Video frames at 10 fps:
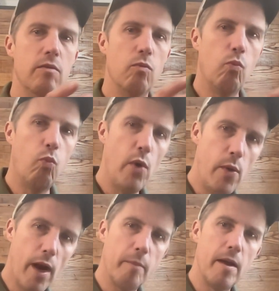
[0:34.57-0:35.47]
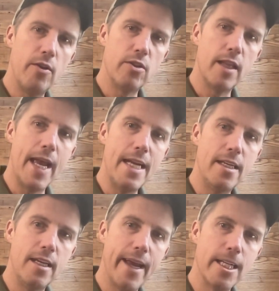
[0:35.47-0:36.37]
we recommend using the
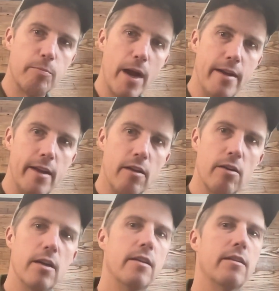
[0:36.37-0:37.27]
18 gauge brad nailer